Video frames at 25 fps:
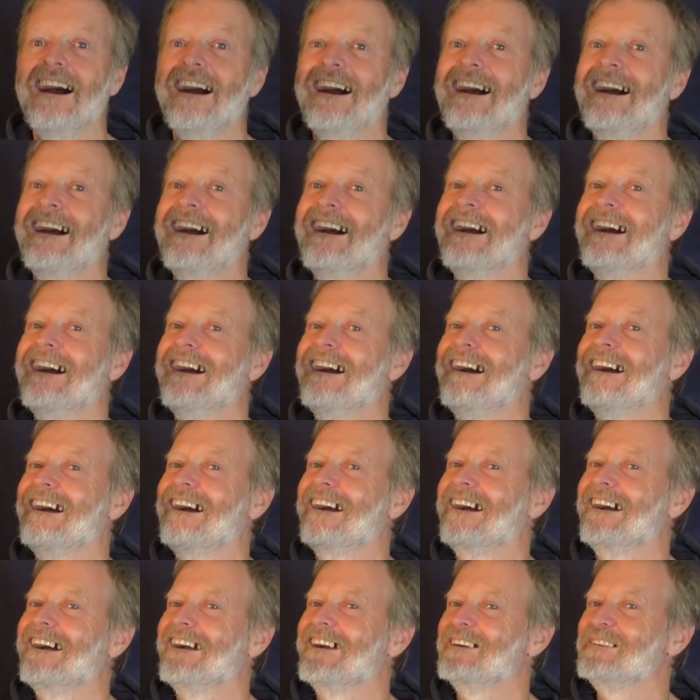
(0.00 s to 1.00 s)

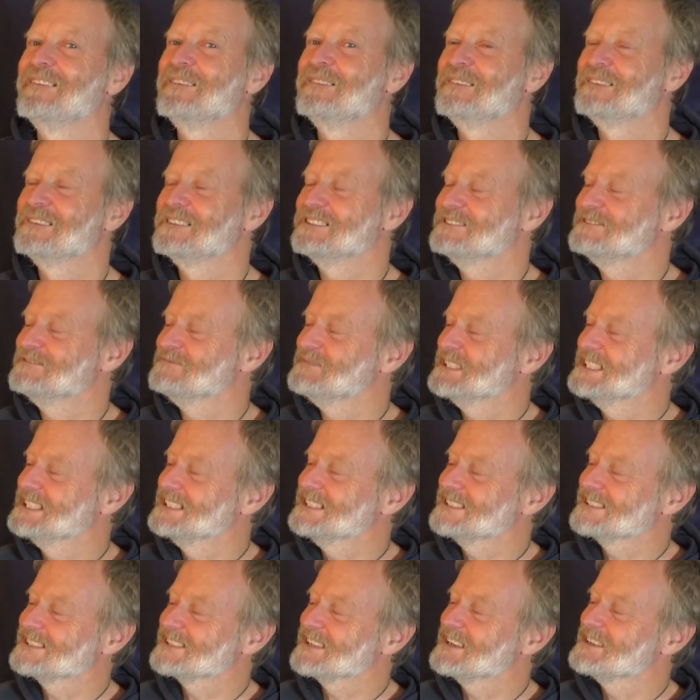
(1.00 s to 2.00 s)
I wouldn't be
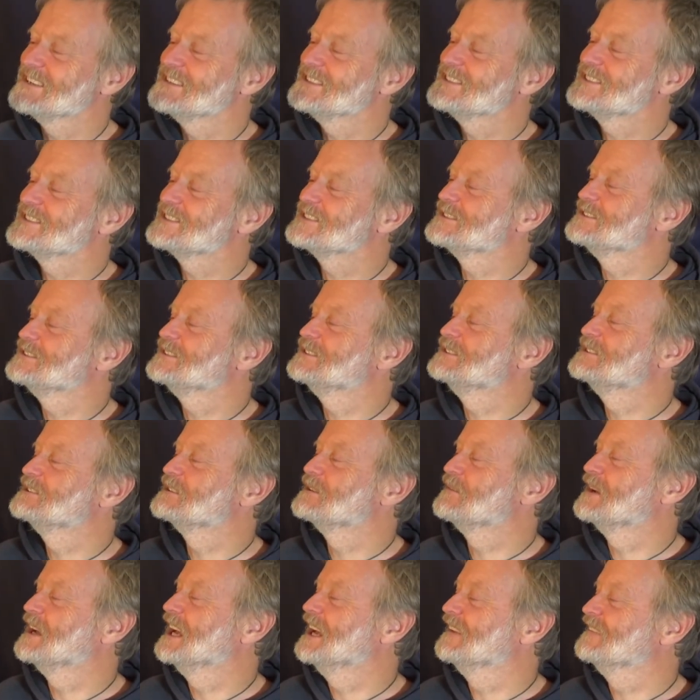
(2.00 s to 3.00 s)
so sure
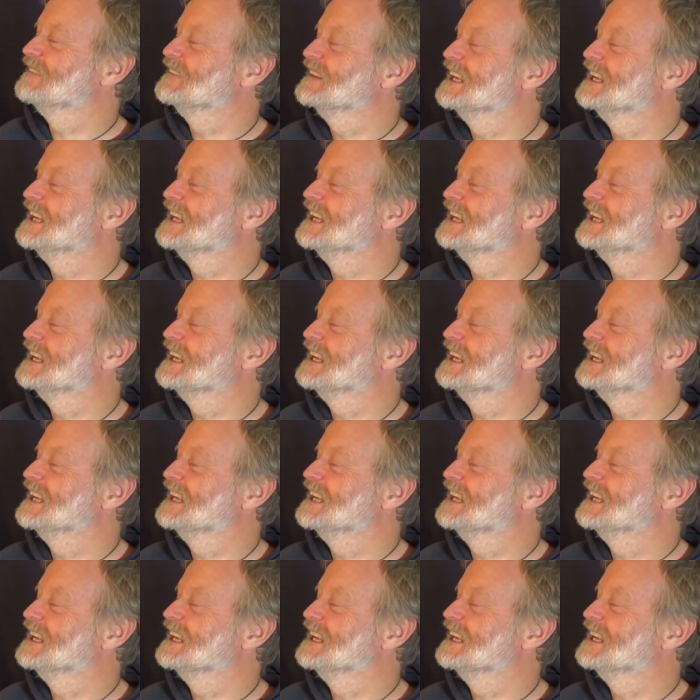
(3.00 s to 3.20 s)
about